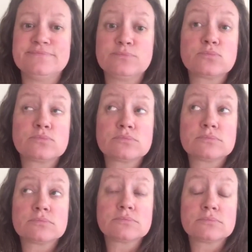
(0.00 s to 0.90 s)

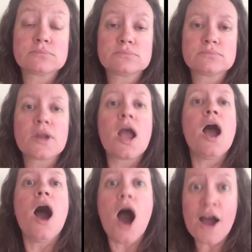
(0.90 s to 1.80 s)

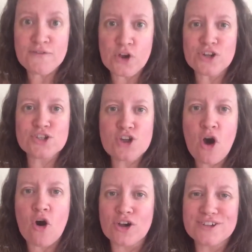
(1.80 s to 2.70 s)
I've got a
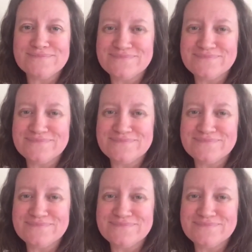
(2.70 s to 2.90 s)
dog.